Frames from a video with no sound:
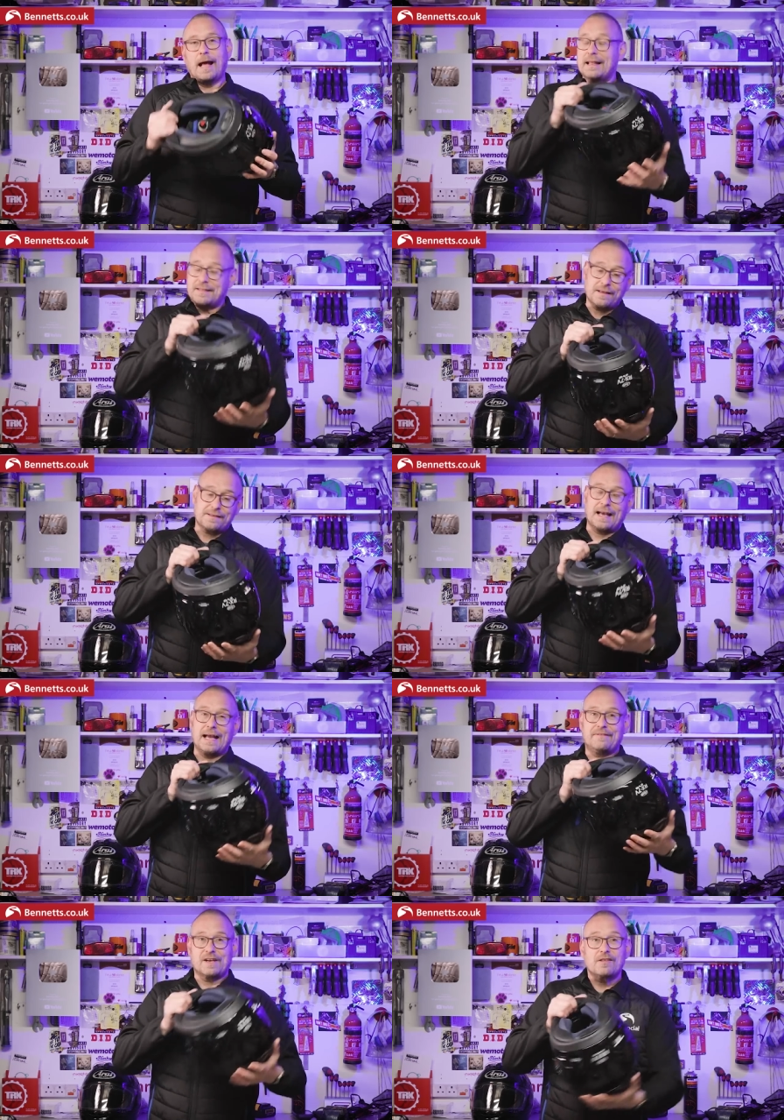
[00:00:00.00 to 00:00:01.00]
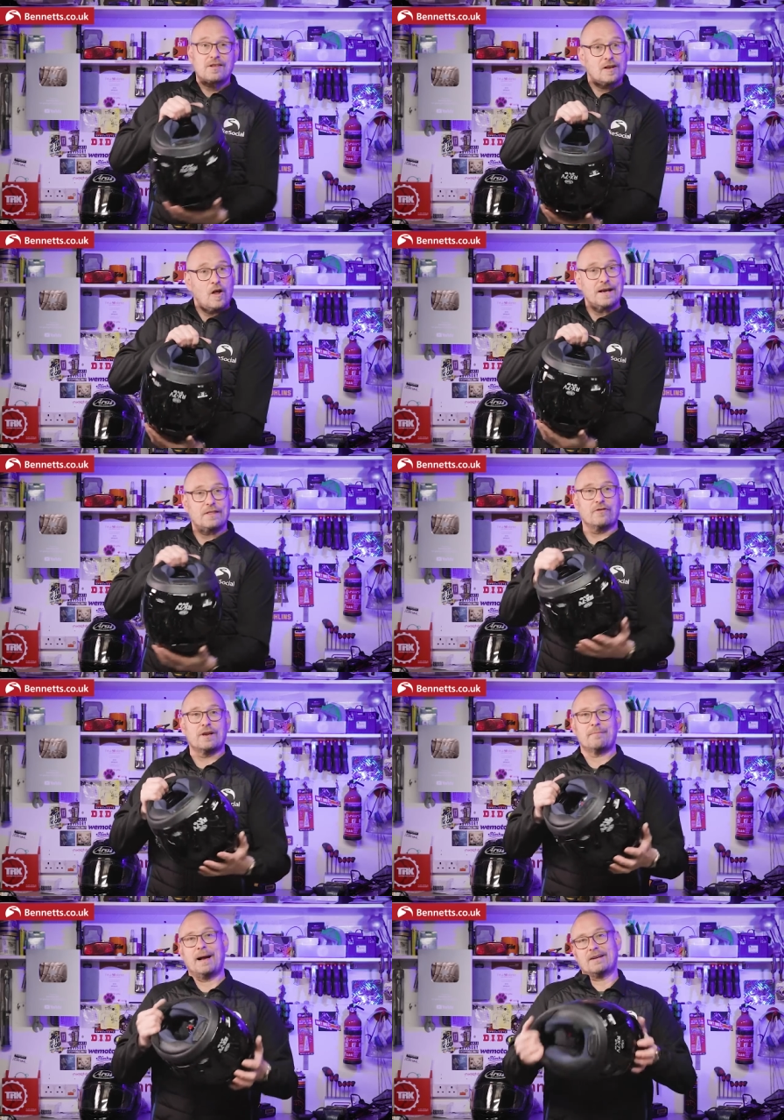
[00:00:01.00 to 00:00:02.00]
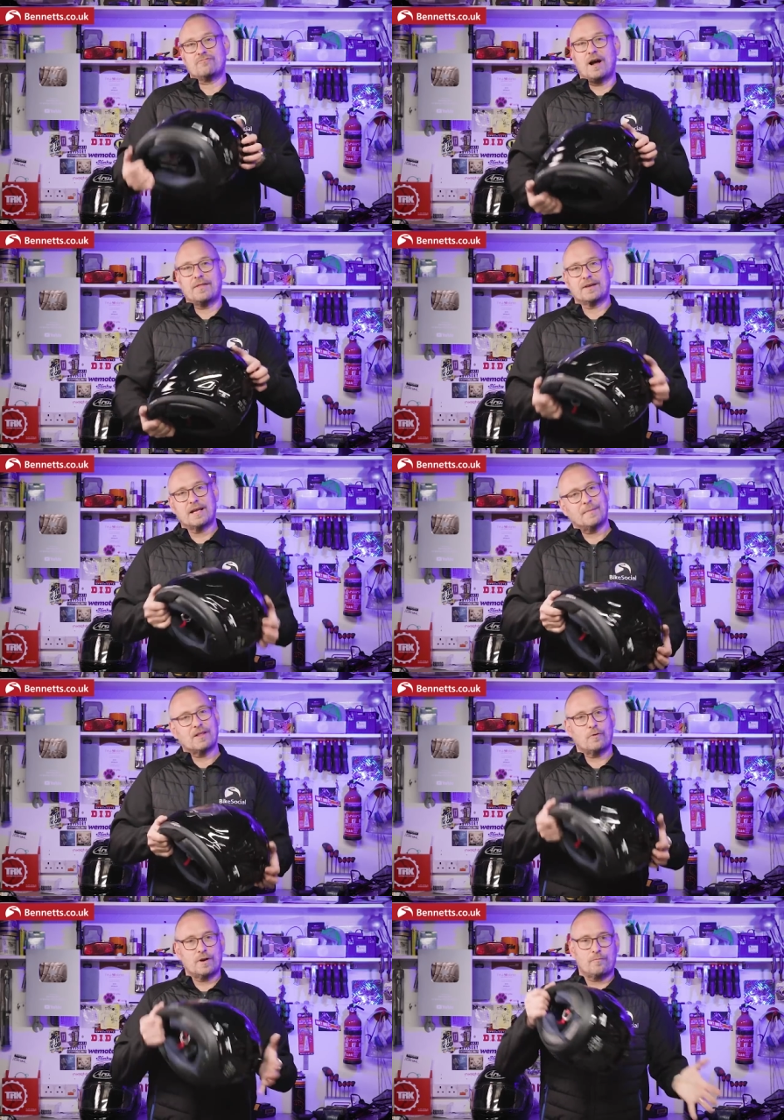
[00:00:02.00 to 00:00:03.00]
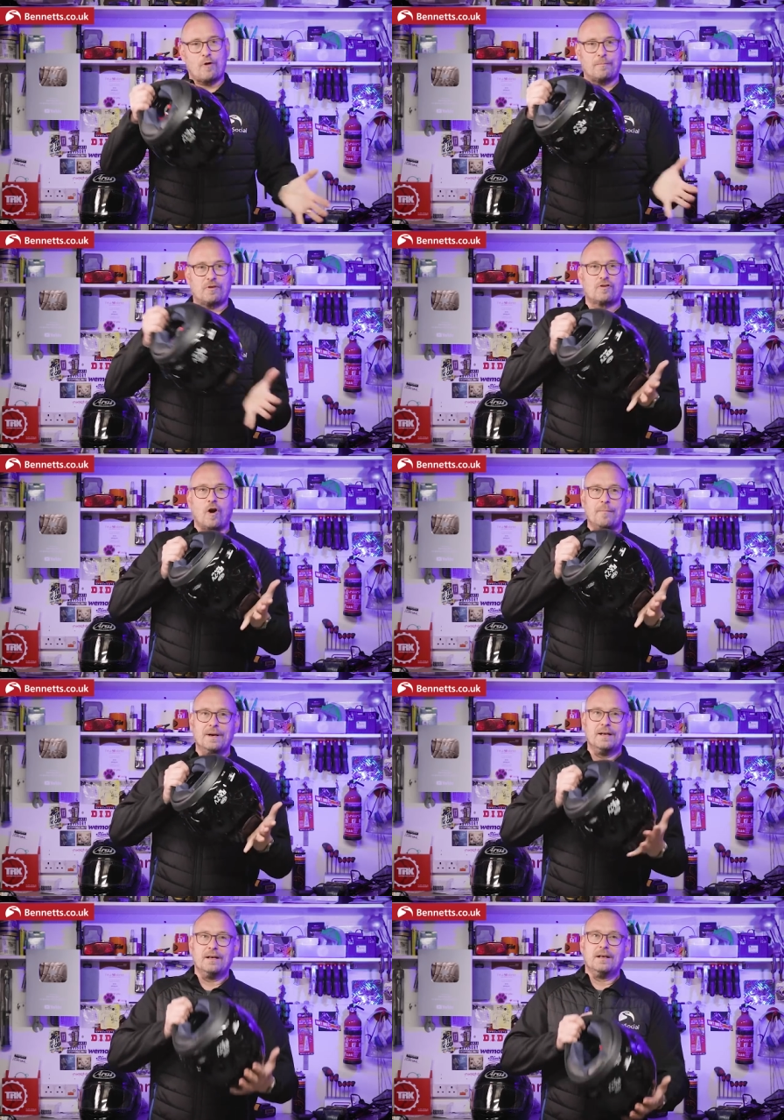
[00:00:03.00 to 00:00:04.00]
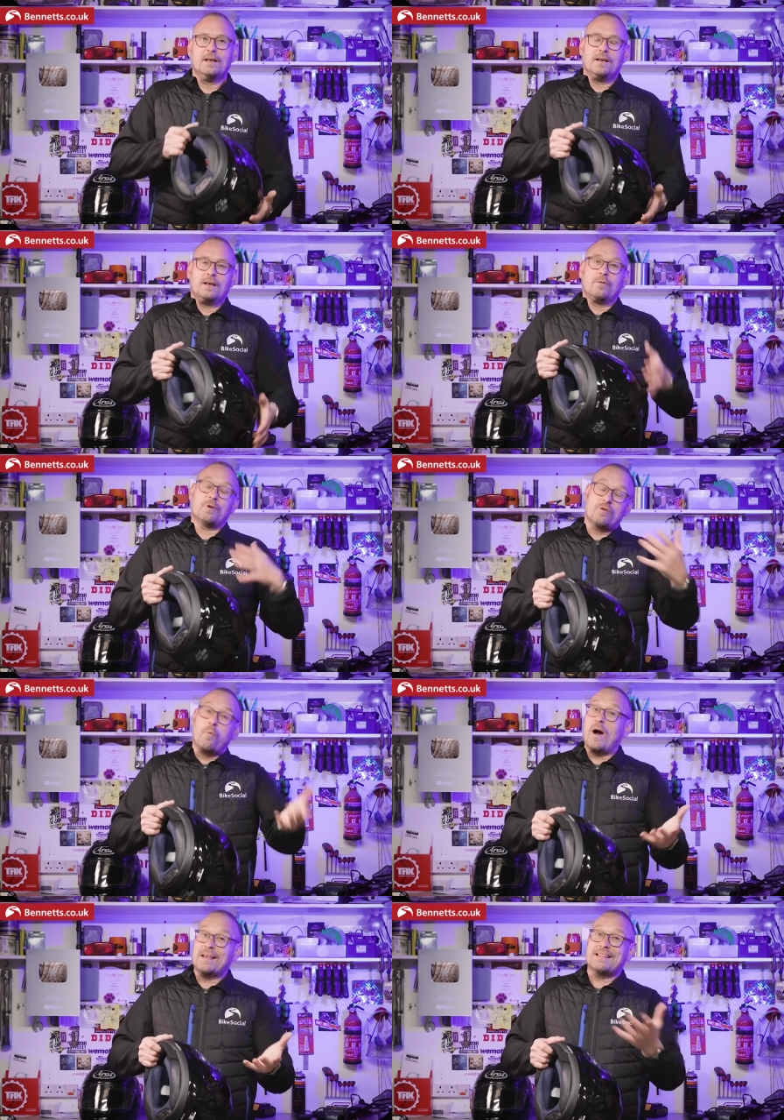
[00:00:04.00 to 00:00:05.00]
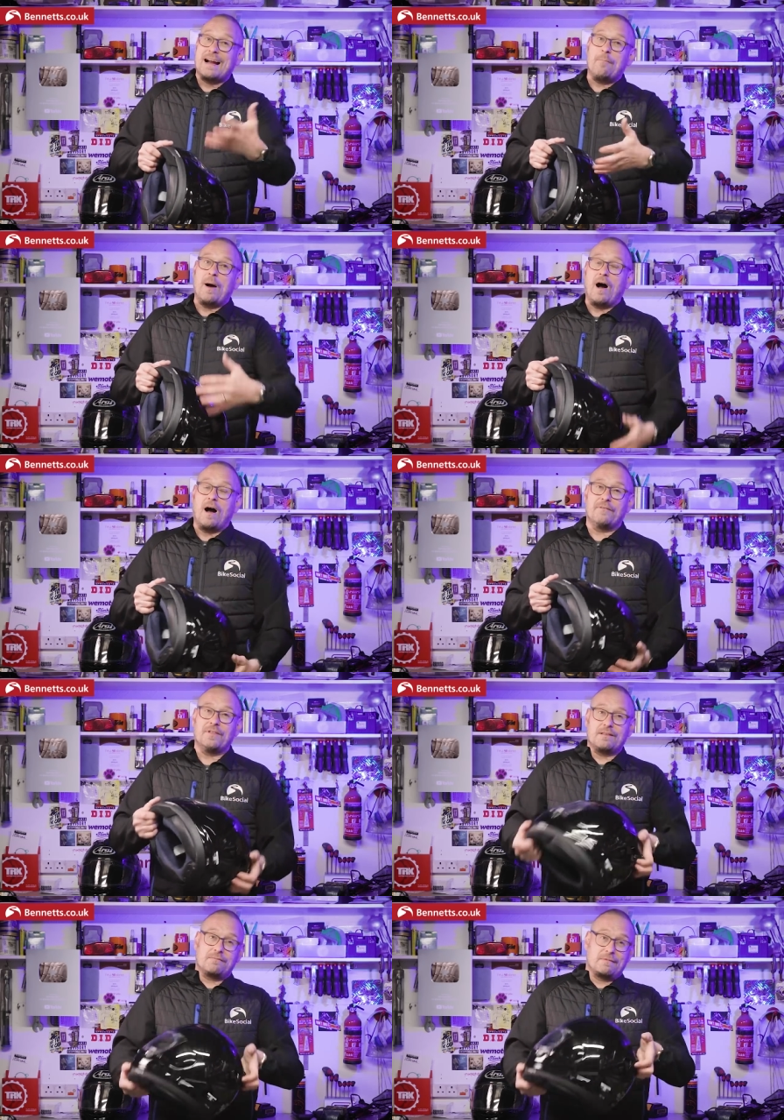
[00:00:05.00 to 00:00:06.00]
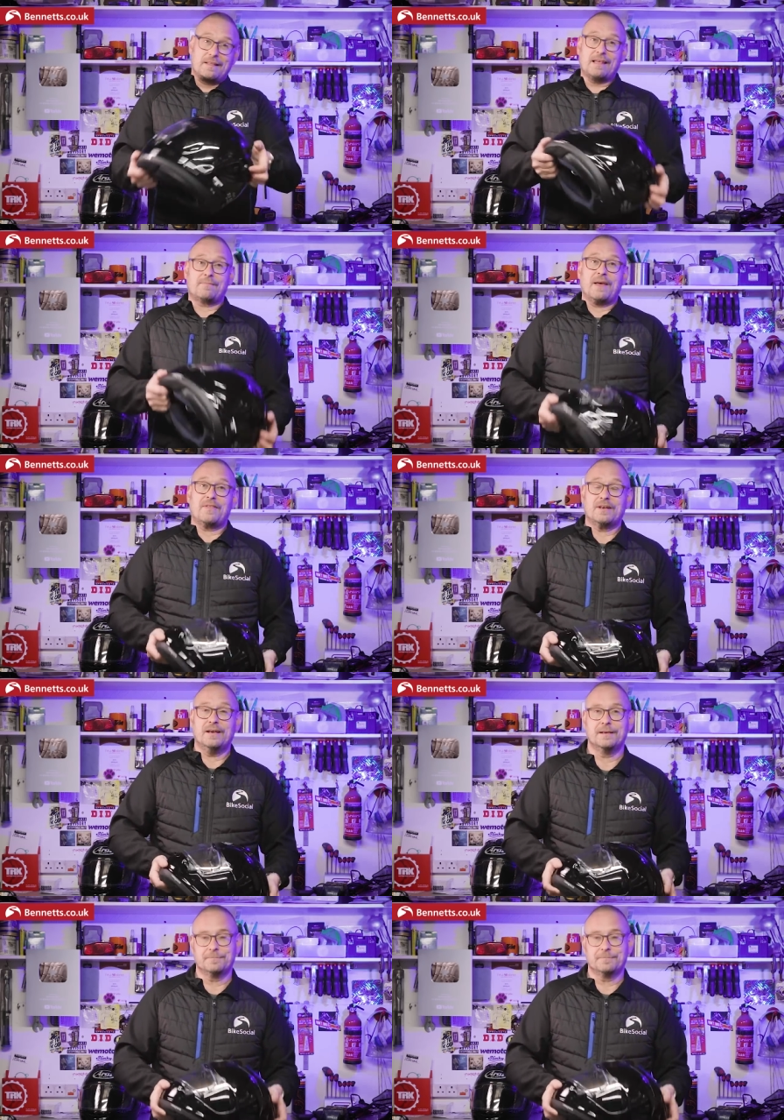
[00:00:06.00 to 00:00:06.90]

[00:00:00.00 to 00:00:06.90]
And it does that if it can slide through an impact rather than coming to an abrupt stop, which is why it's now part of the Test method.